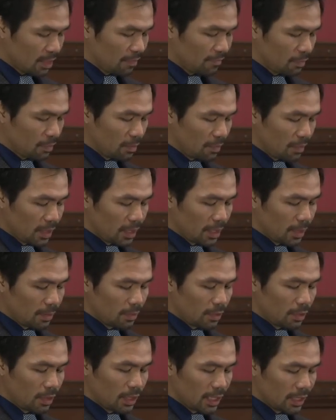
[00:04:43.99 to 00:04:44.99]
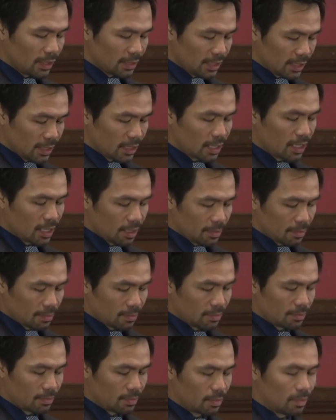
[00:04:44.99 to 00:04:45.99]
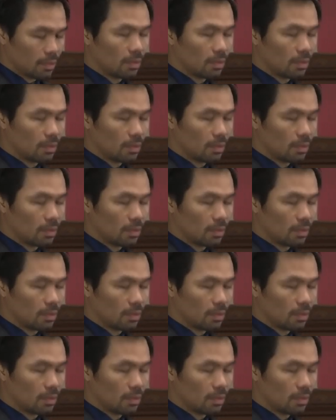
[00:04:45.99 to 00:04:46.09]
And for me, morning did come,